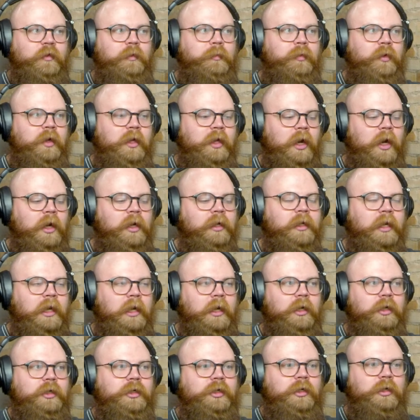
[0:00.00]
play a
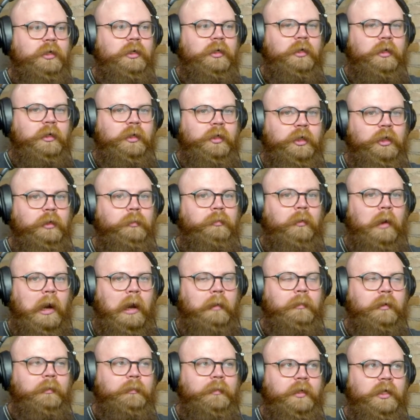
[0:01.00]
character, you're
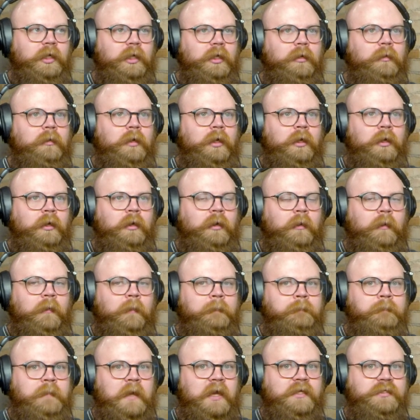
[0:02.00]
probably,
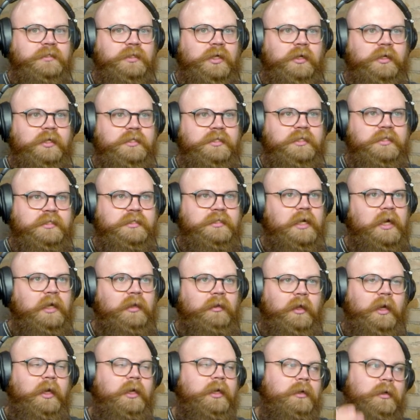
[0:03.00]
as long as it's not
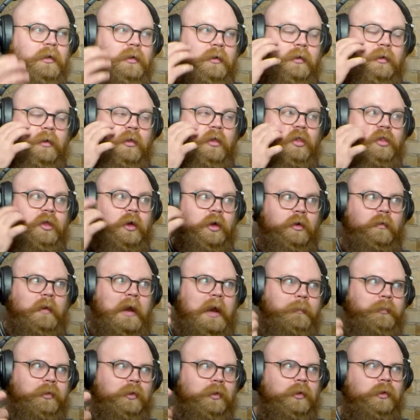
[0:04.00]
like the
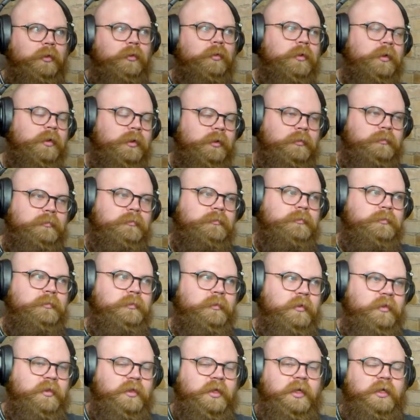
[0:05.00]
grappler or
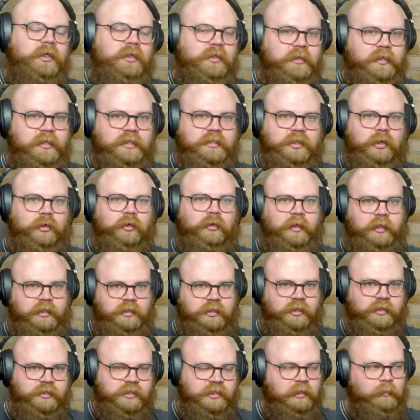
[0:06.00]
the the zoner like
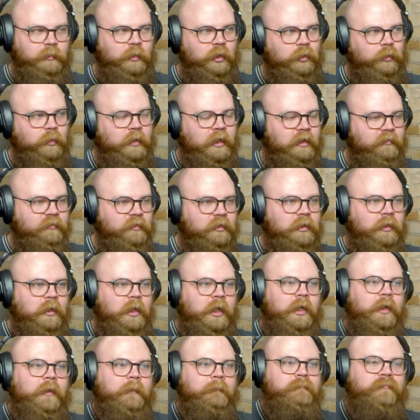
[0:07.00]
Dhalsim or whatever,
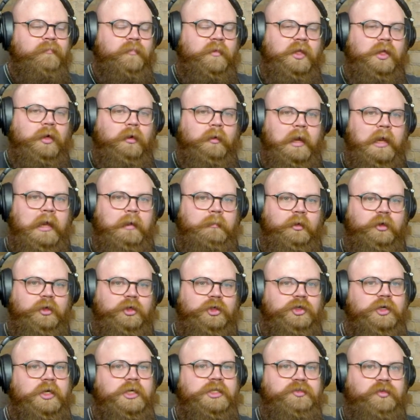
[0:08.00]
you're able to
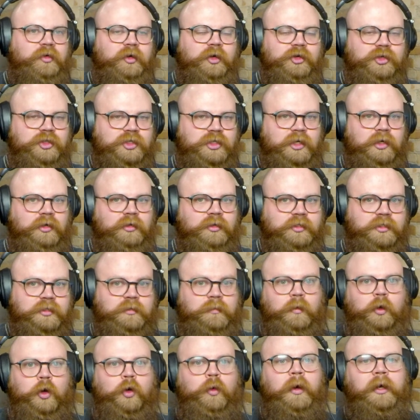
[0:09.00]
transfer your skills
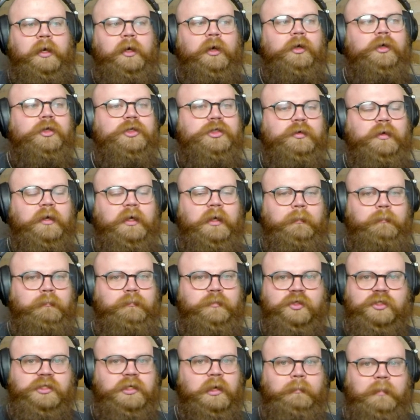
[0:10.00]
quicker to a
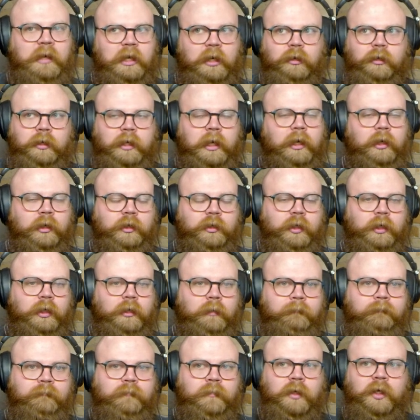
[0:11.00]
just a better character.
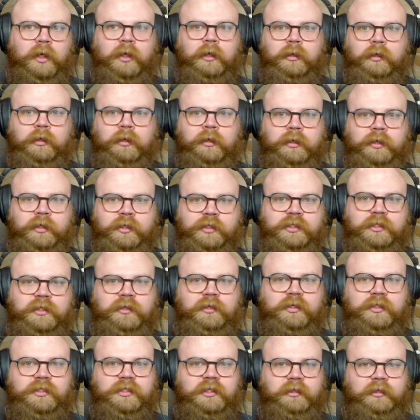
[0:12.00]
So
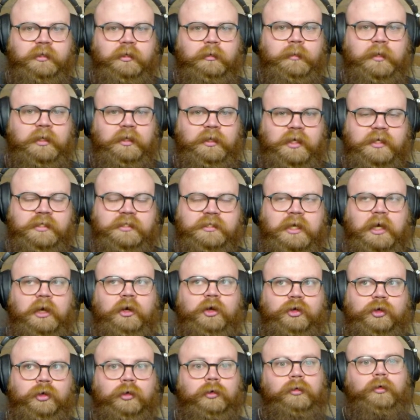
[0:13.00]
there's a little bit less
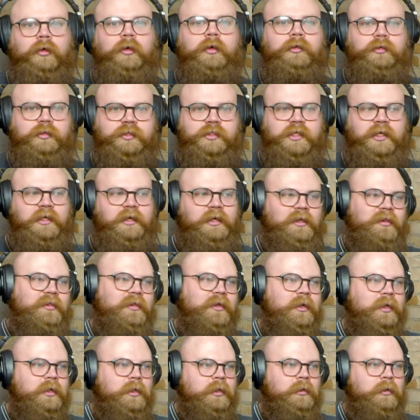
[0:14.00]
character loyalty, I
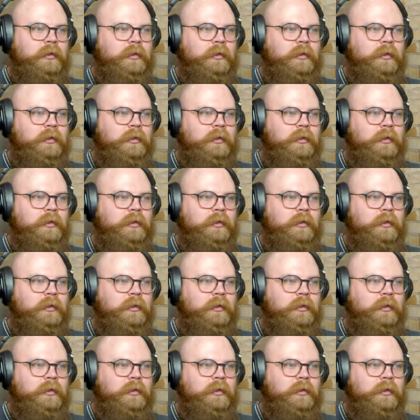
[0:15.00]
think.